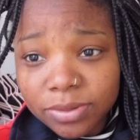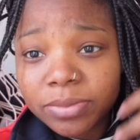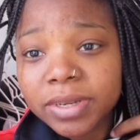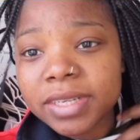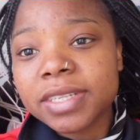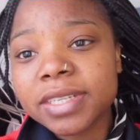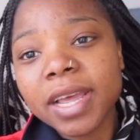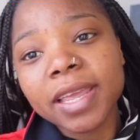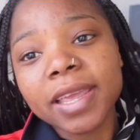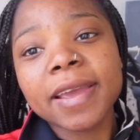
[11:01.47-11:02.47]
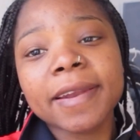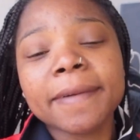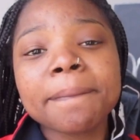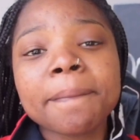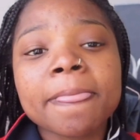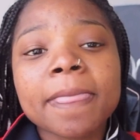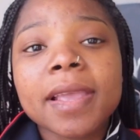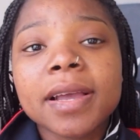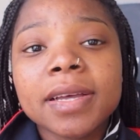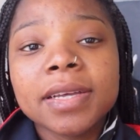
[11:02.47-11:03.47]
months again
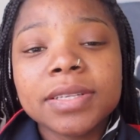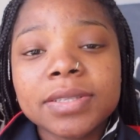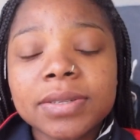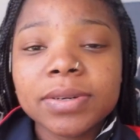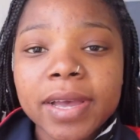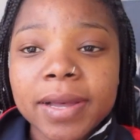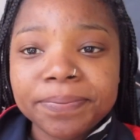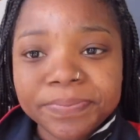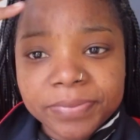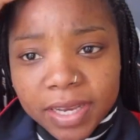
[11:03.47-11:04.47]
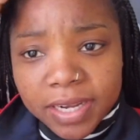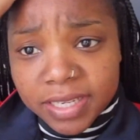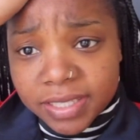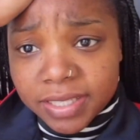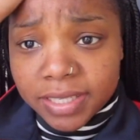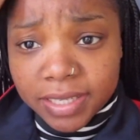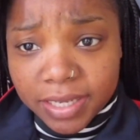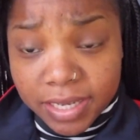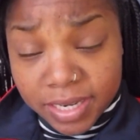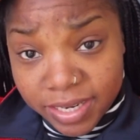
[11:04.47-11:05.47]
so yeah let's
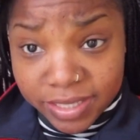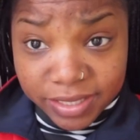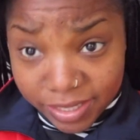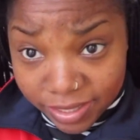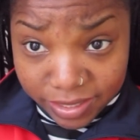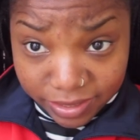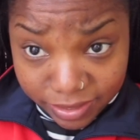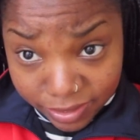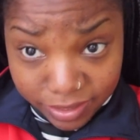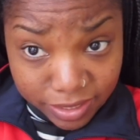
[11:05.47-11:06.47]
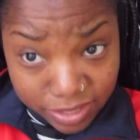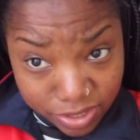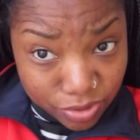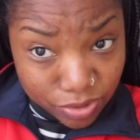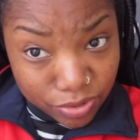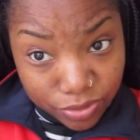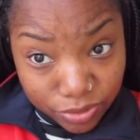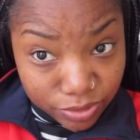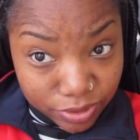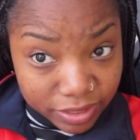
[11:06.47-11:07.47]
let's take this oh
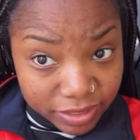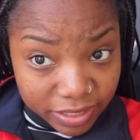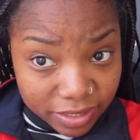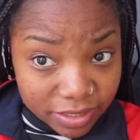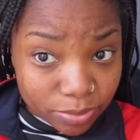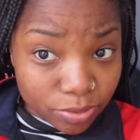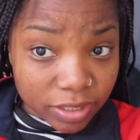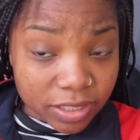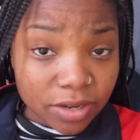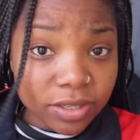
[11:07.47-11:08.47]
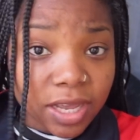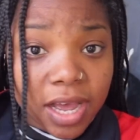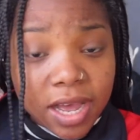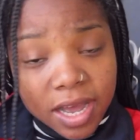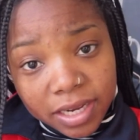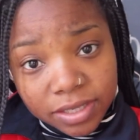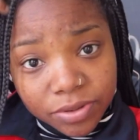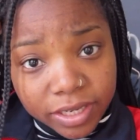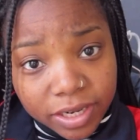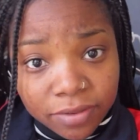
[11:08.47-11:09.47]
let's take these braids out and
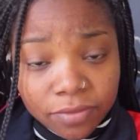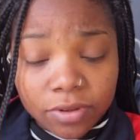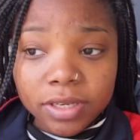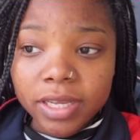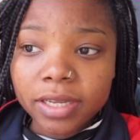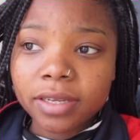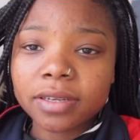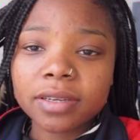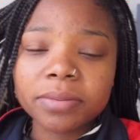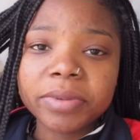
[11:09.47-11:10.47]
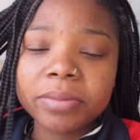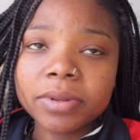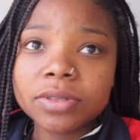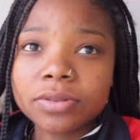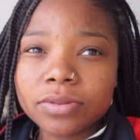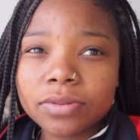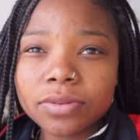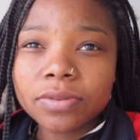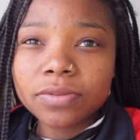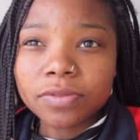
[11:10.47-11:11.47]
right now I've got like maybe
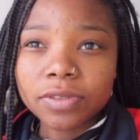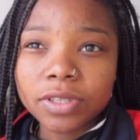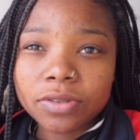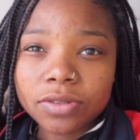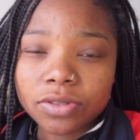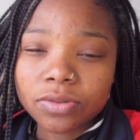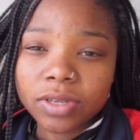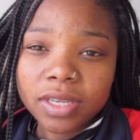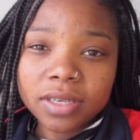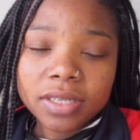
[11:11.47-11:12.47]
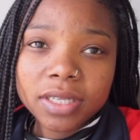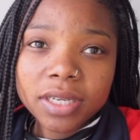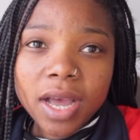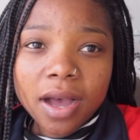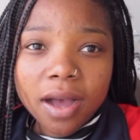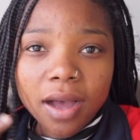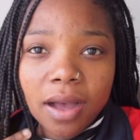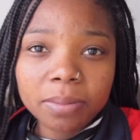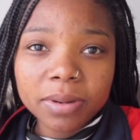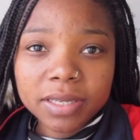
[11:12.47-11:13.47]
two videos to edit uh,
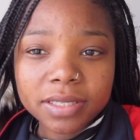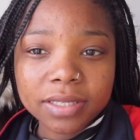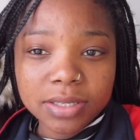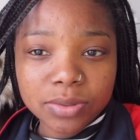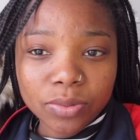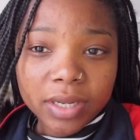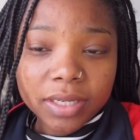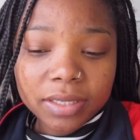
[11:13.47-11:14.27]
plus this one